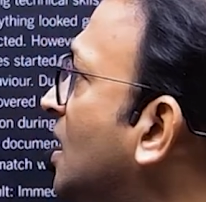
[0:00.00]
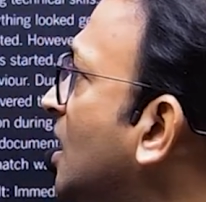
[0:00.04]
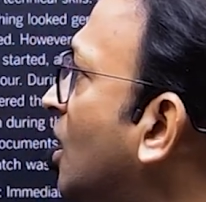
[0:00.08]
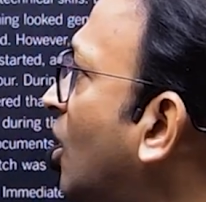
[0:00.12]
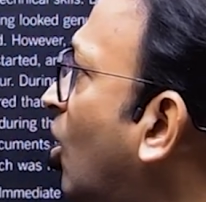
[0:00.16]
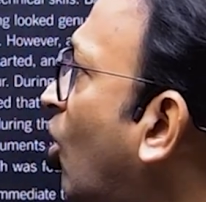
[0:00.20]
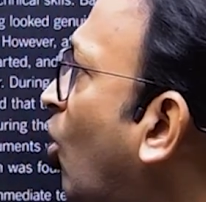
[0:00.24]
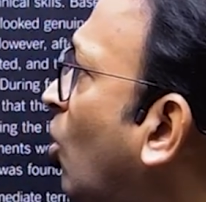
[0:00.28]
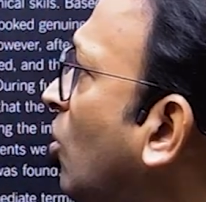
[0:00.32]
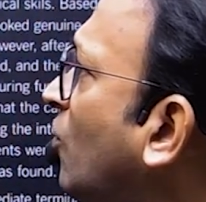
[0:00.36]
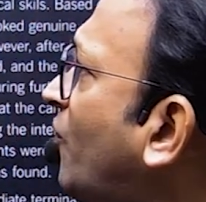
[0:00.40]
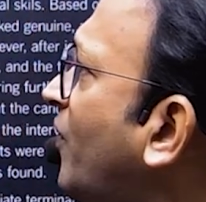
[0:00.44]

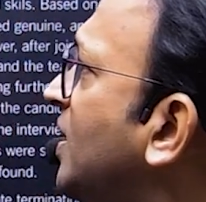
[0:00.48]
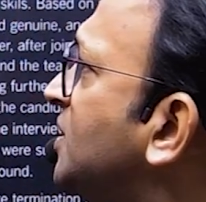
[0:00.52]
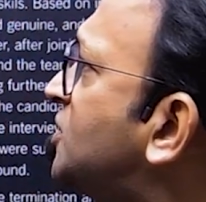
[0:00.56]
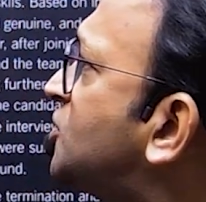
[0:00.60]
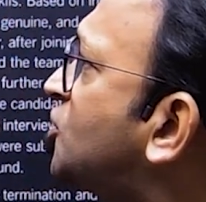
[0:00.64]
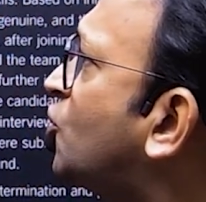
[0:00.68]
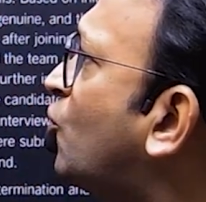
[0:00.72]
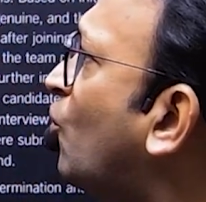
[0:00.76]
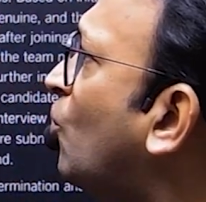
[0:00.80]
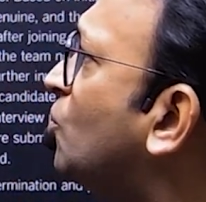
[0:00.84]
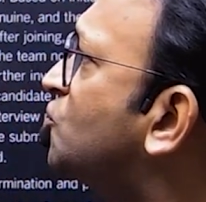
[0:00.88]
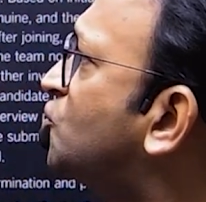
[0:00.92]
Always
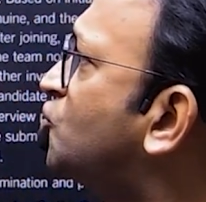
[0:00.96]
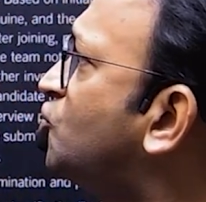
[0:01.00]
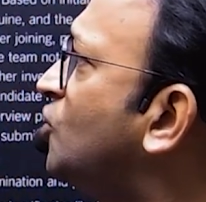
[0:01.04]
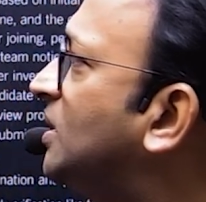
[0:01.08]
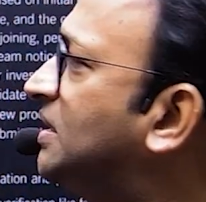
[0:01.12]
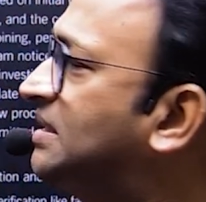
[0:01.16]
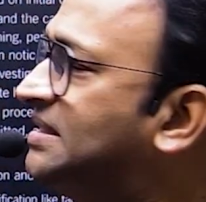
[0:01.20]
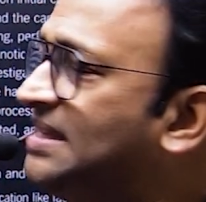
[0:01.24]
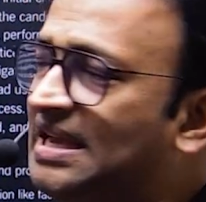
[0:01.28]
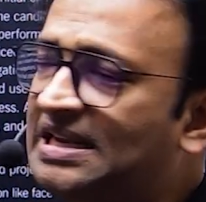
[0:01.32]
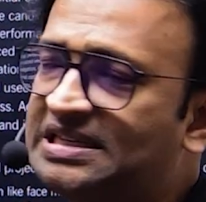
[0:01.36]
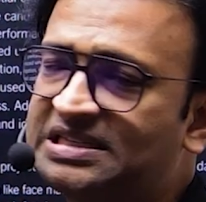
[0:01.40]
cross-check
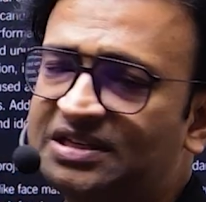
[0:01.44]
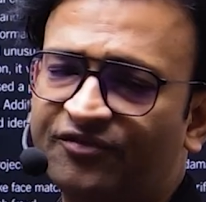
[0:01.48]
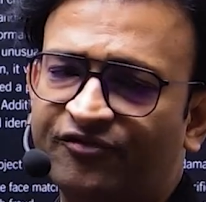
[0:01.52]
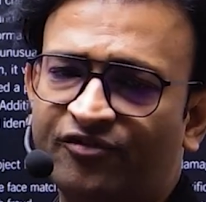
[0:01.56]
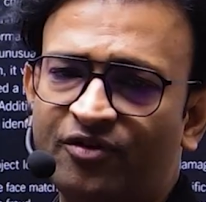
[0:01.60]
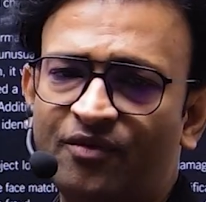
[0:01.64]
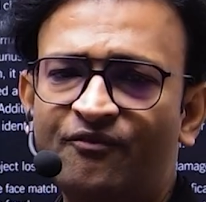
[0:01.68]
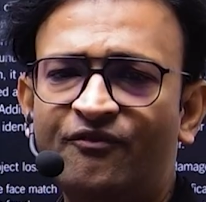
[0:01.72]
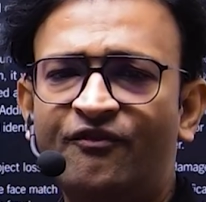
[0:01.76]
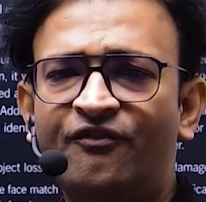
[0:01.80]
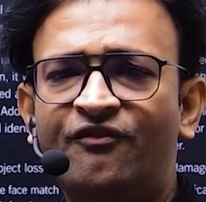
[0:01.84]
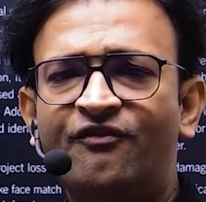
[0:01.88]
data
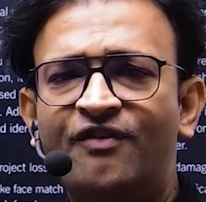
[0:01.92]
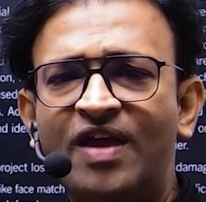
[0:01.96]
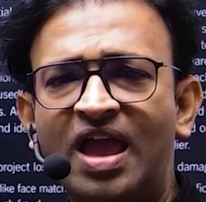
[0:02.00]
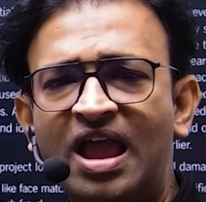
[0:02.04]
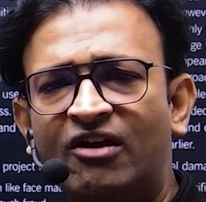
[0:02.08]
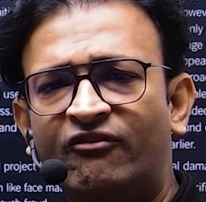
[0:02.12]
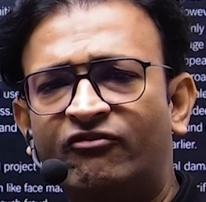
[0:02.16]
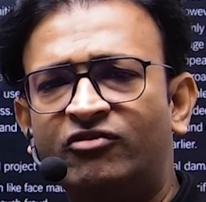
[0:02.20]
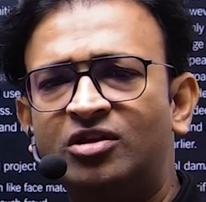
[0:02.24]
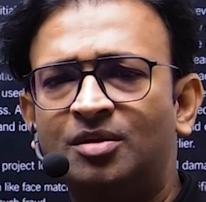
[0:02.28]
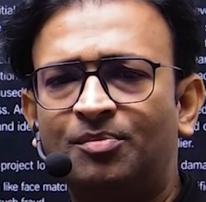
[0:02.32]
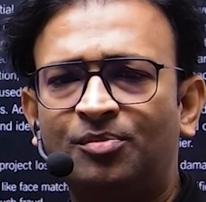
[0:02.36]
from
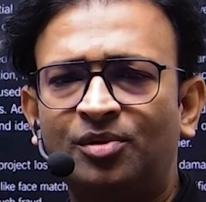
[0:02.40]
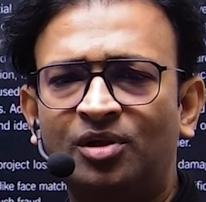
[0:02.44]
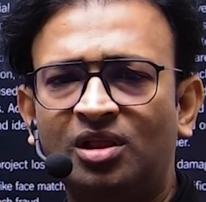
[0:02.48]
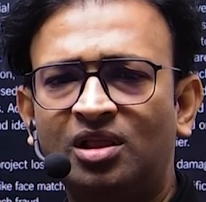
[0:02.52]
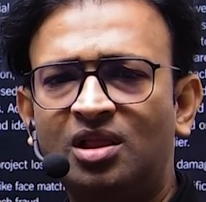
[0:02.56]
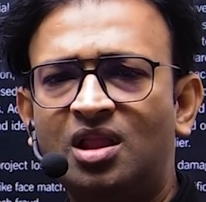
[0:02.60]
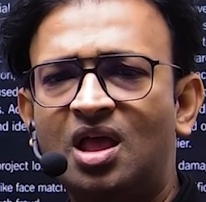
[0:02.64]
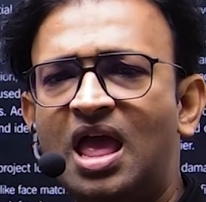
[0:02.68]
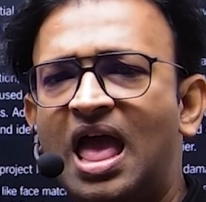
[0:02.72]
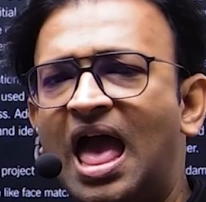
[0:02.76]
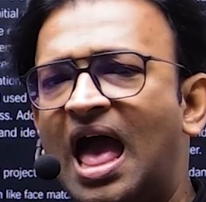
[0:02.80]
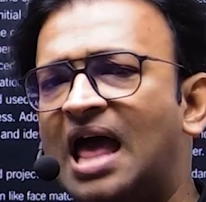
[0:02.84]
variable
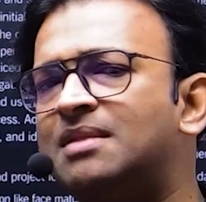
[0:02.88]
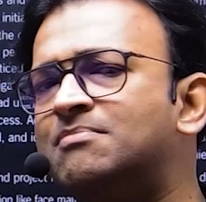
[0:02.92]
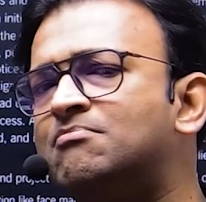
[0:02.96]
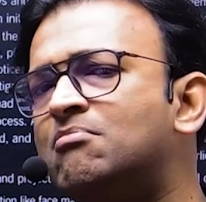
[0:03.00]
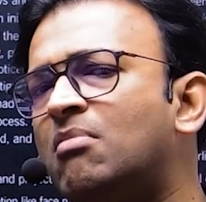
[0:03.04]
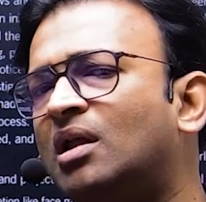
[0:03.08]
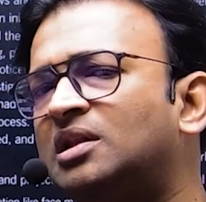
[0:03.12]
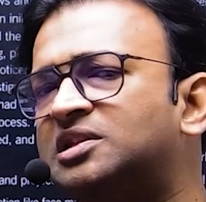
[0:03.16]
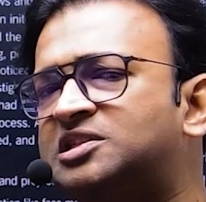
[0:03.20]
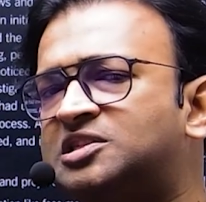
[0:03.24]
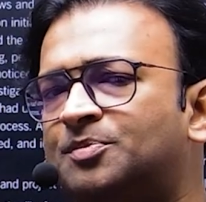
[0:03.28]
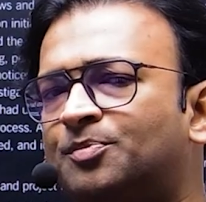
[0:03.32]
and
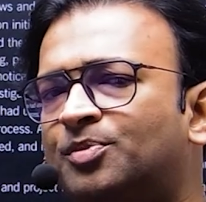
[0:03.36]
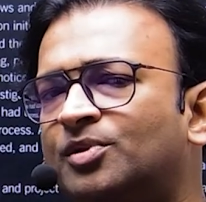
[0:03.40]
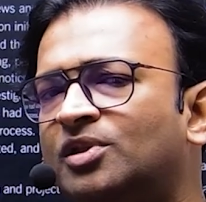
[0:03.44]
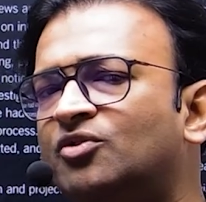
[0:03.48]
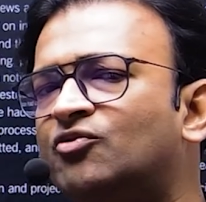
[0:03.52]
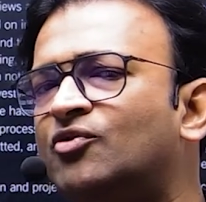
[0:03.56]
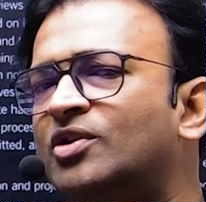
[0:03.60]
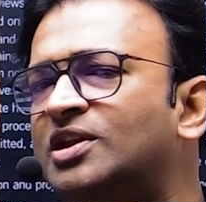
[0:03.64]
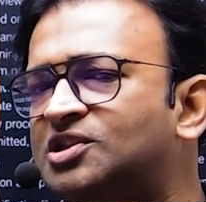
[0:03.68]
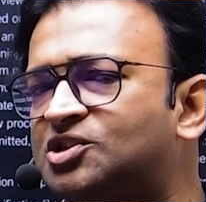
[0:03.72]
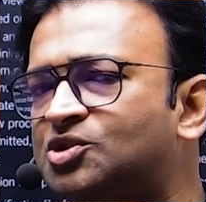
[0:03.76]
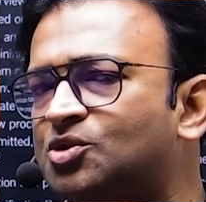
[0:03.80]
multiple
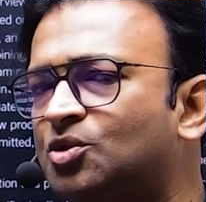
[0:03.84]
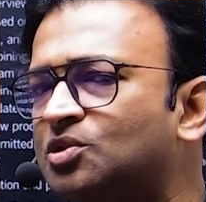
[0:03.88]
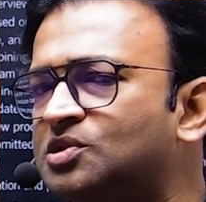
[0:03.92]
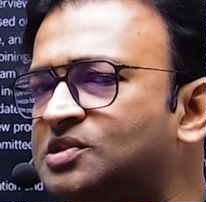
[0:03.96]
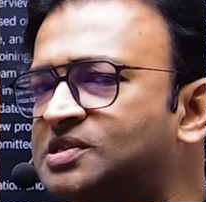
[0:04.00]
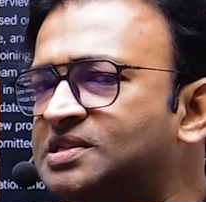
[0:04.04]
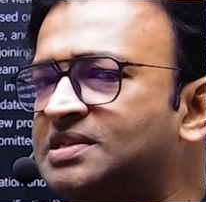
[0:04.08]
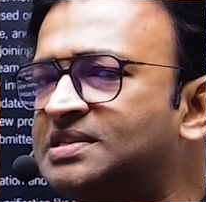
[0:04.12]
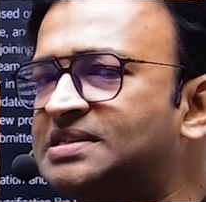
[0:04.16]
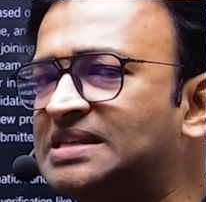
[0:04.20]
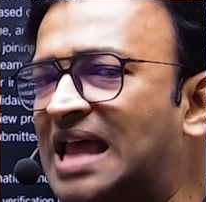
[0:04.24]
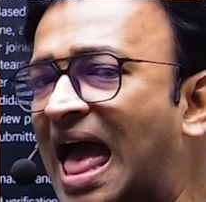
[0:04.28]

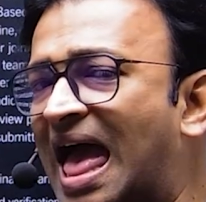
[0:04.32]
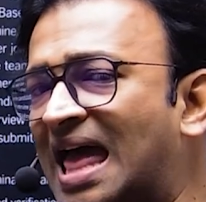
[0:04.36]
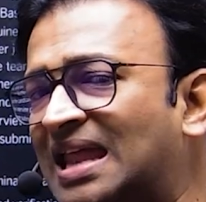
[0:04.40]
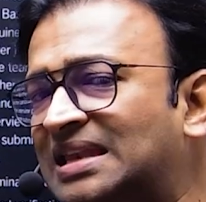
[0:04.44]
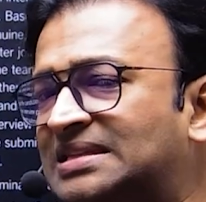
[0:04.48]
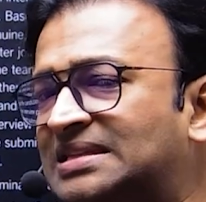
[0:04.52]
resources and